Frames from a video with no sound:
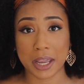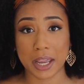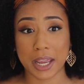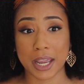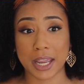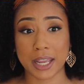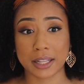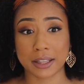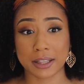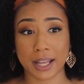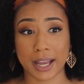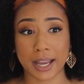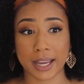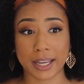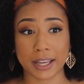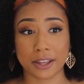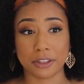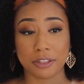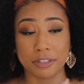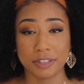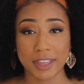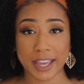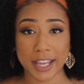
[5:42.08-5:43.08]
and like
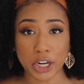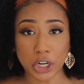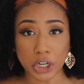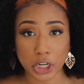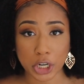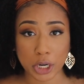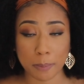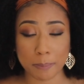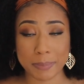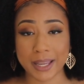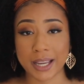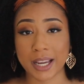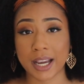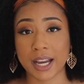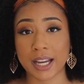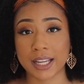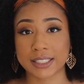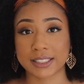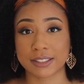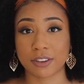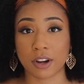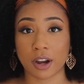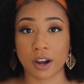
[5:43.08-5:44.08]
thinner
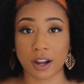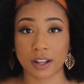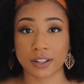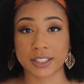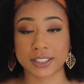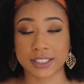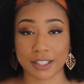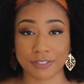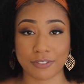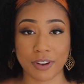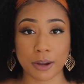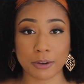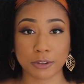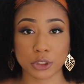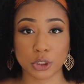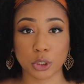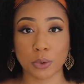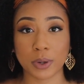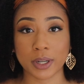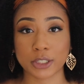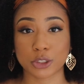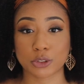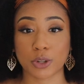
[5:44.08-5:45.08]
because of all the stuff I was doing.